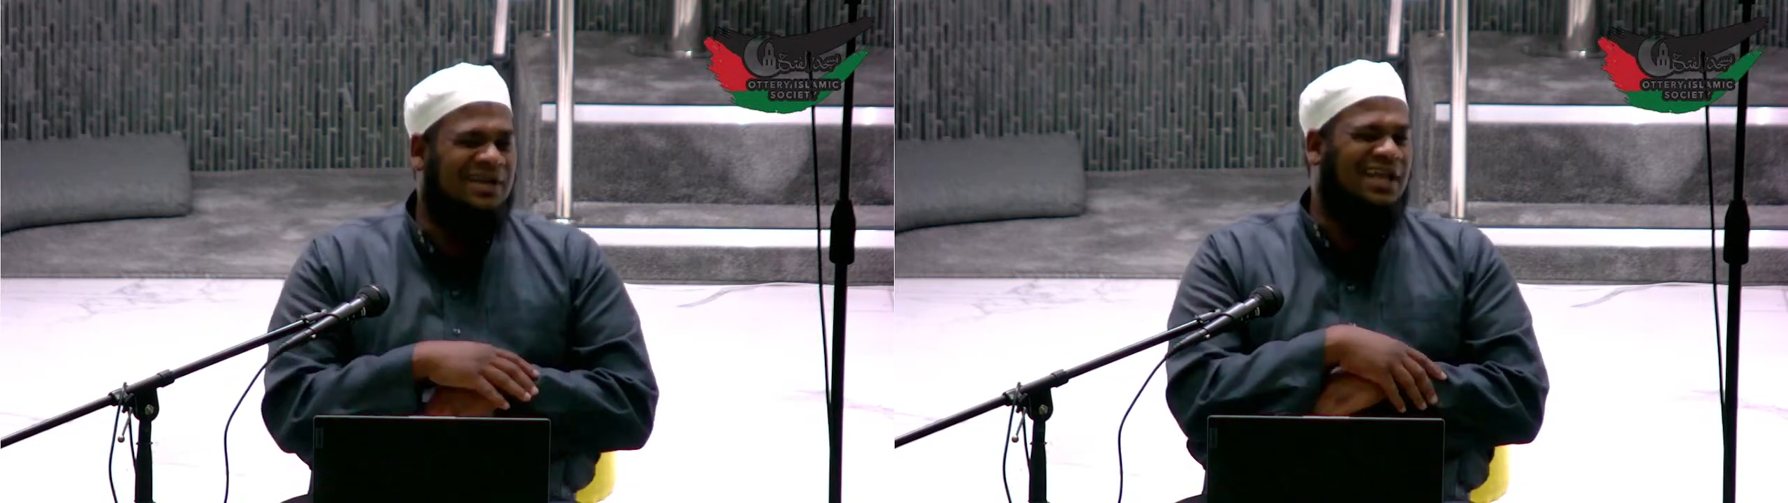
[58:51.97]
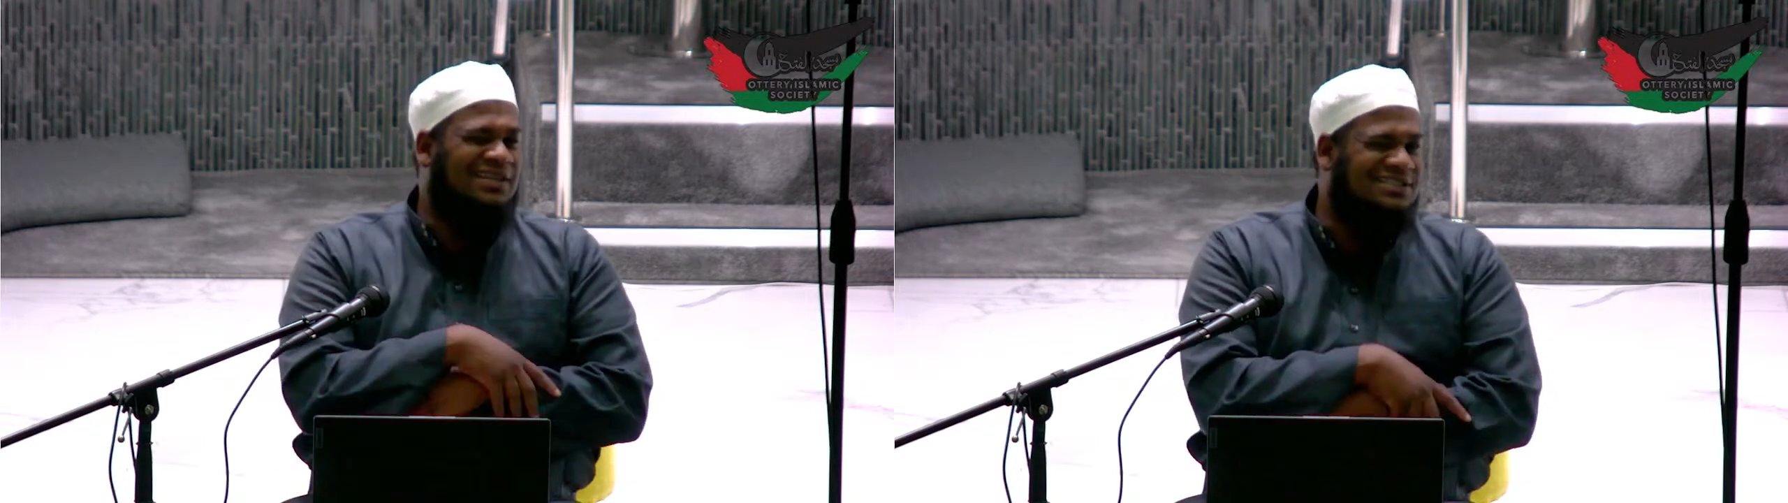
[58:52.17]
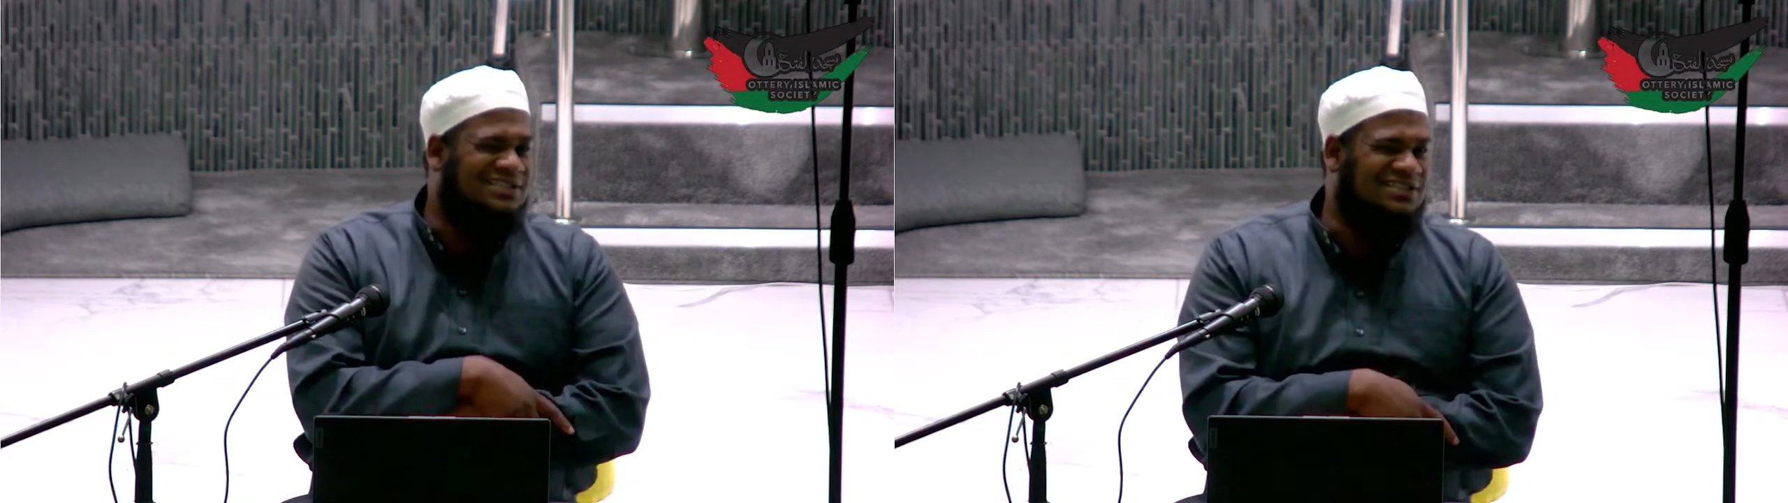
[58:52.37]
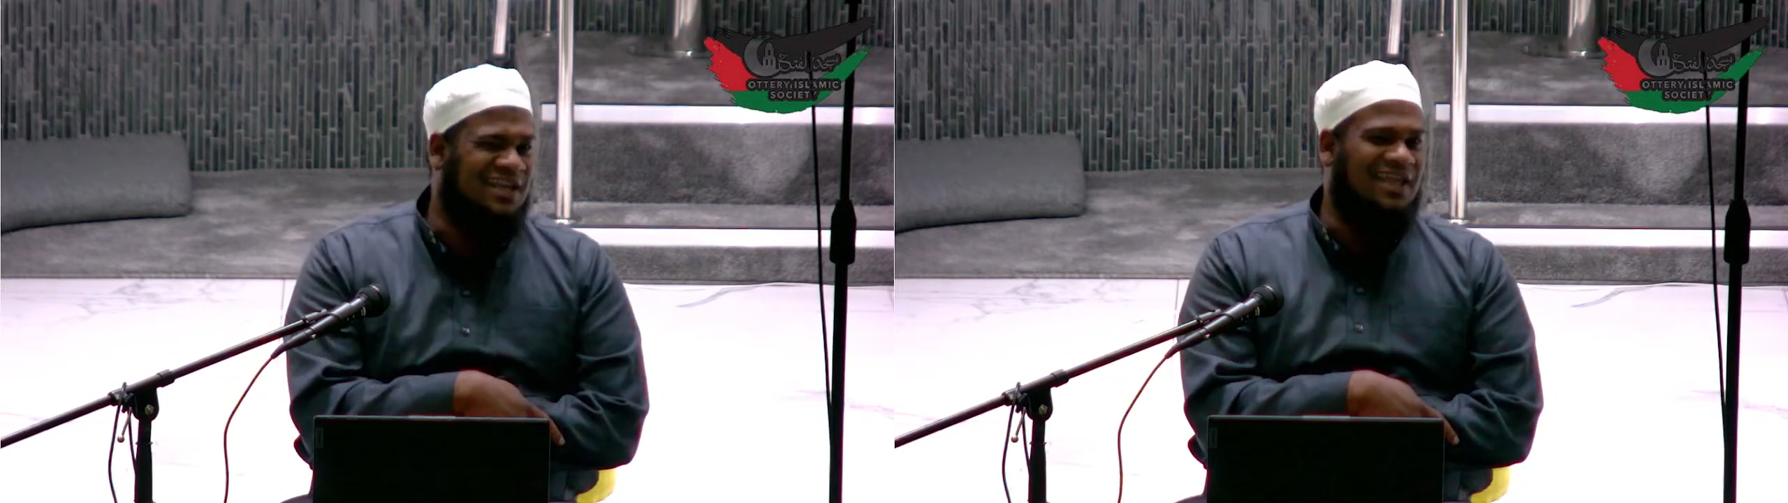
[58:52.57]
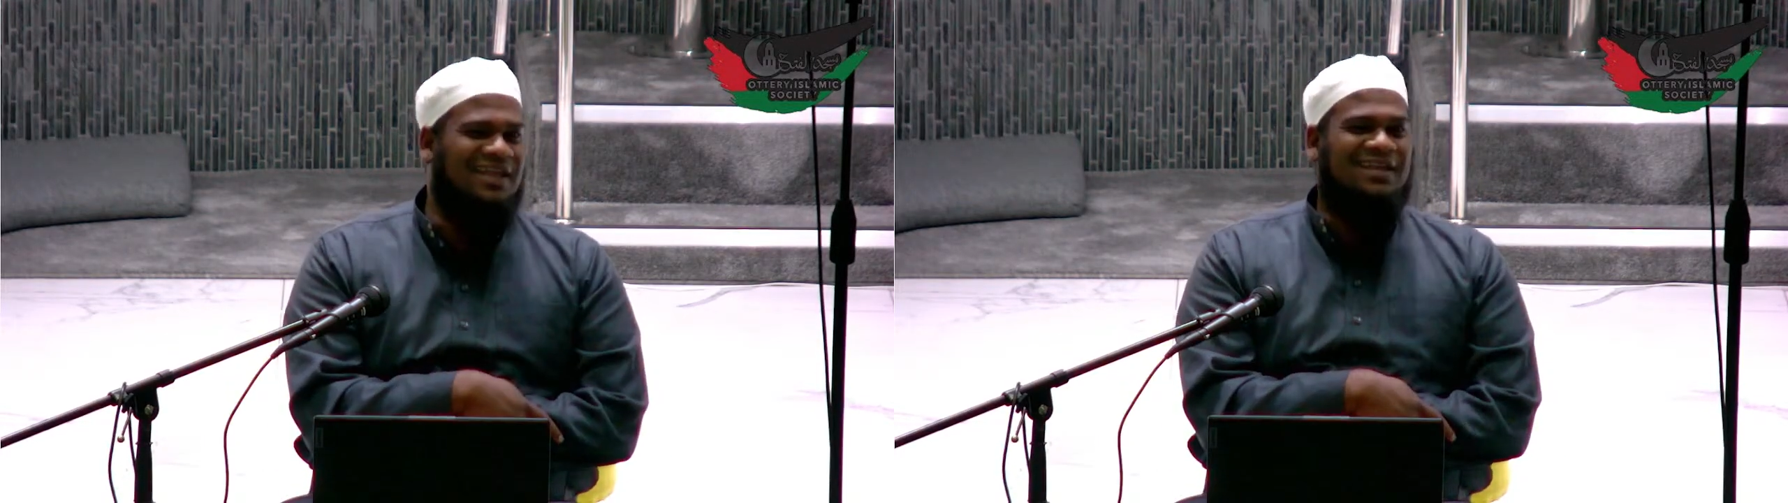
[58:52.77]
to make like this
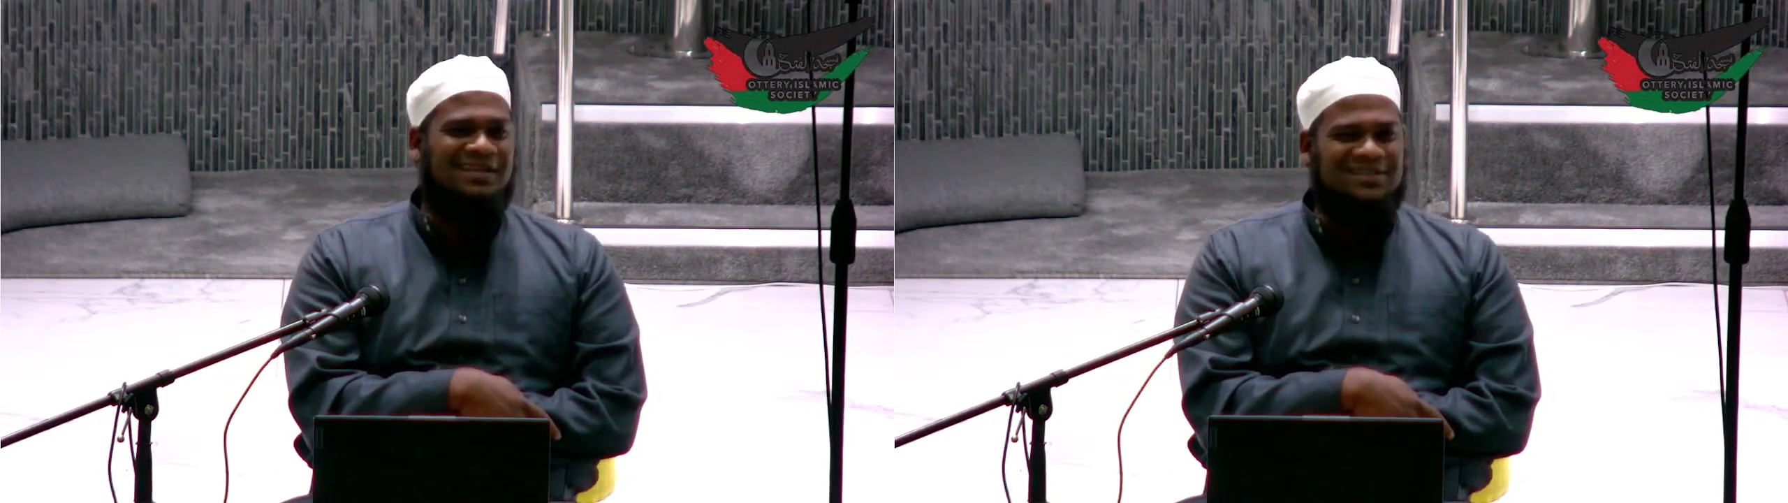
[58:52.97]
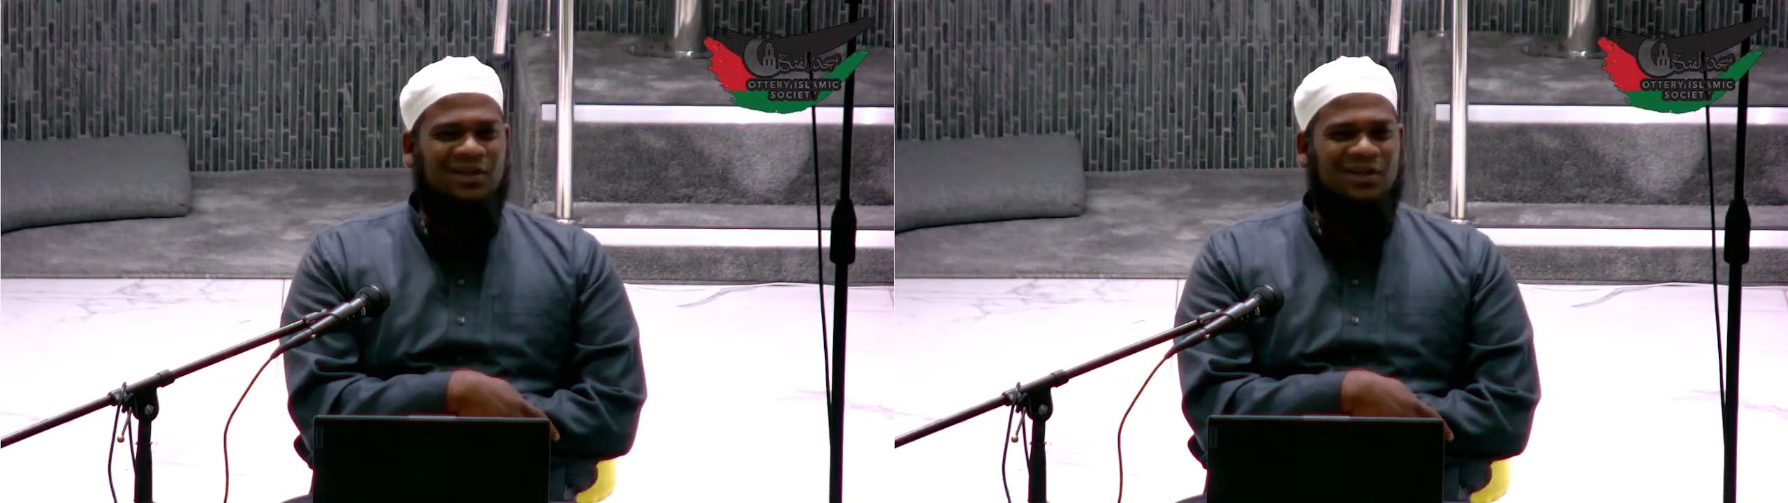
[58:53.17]
in salah.